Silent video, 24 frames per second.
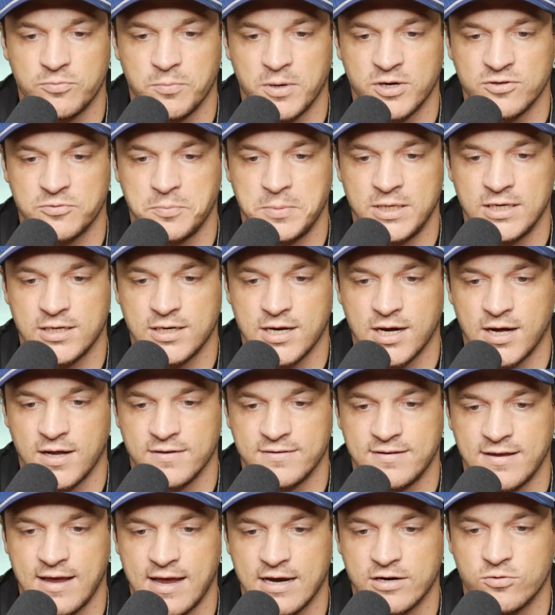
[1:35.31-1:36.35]
must be in
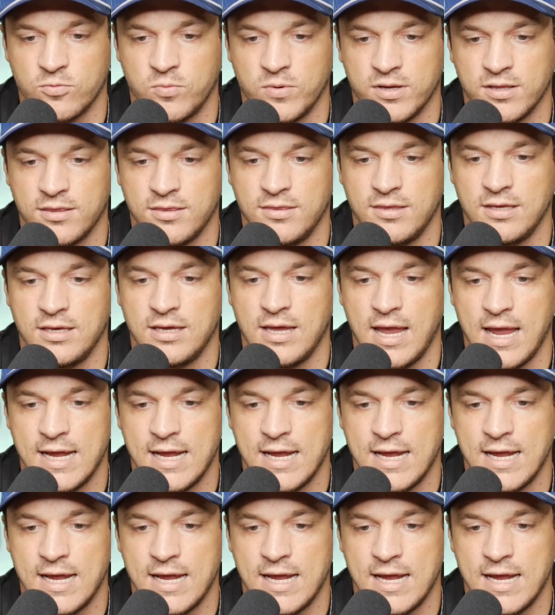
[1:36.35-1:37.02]
contact with the